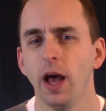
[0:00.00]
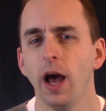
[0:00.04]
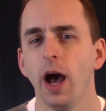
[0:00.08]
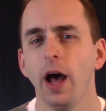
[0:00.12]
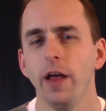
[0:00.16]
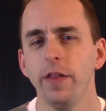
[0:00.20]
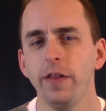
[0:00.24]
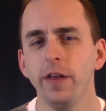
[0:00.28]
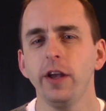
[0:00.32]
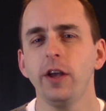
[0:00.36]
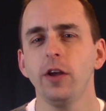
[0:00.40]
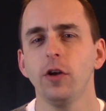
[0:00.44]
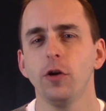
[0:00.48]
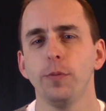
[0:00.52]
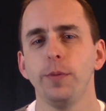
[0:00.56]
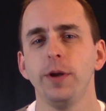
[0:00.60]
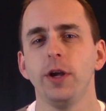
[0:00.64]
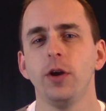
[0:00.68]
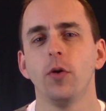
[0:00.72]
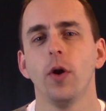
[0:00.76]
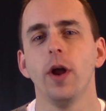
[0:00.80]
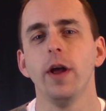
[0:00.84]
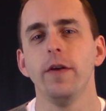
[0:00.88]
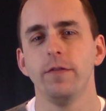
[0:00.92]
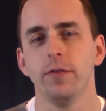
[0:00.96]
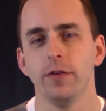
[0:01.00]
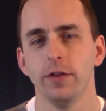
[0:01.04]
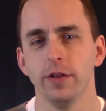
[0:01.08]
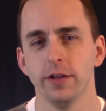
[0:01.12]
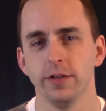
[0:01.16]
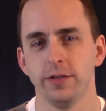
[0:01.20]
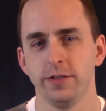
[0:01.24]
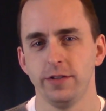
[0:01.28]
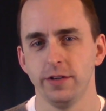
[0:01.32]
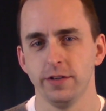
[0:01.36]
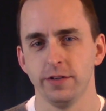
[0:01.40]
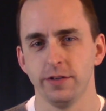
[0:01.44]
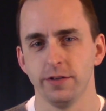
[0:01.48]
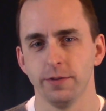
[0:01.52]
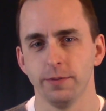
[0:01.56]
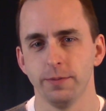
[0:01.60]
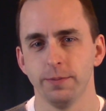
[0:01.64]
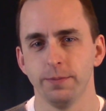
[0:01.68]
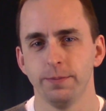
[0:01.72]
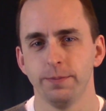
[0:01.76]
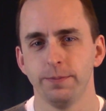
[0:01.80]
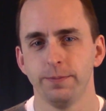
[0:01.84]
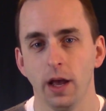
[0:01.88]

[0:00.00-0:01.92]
I think it'll be great for this system.